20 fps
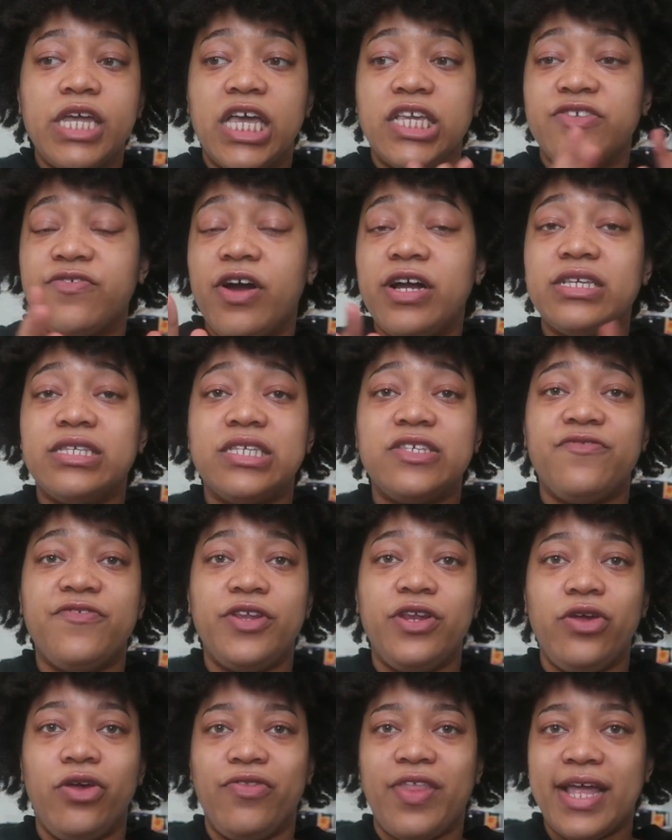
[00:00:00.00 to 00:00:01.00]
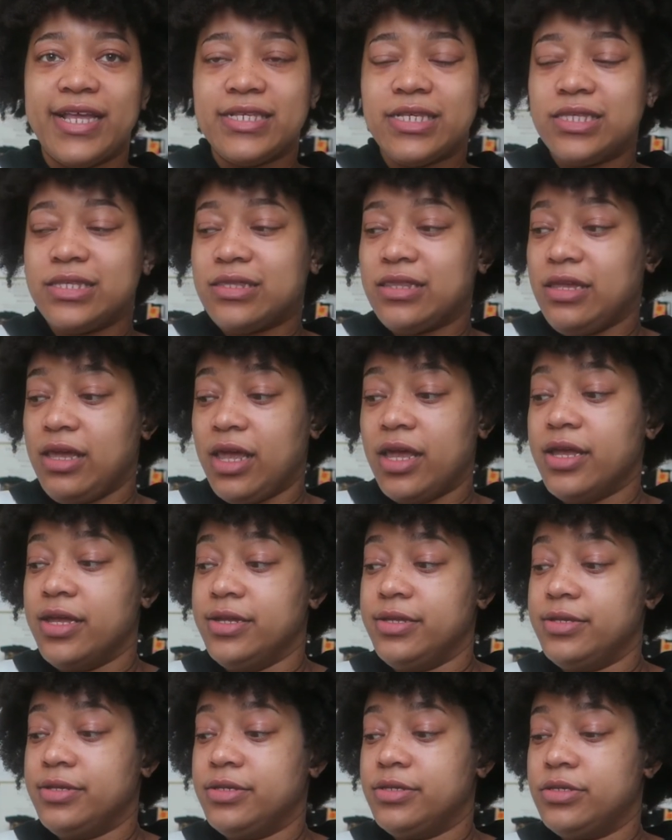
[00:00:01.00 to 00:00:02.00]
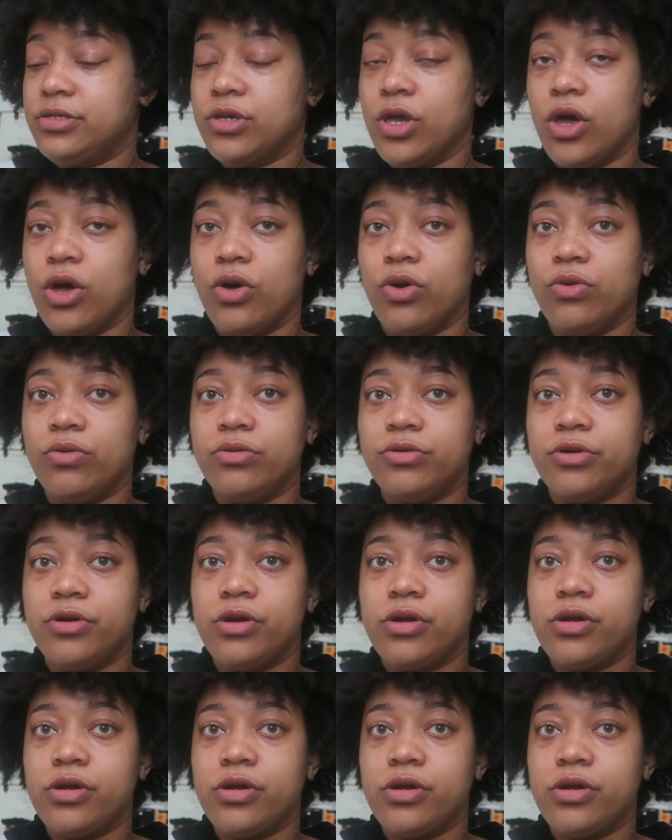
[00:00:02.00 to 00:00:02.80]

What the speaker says: As far as this video, that's the end. So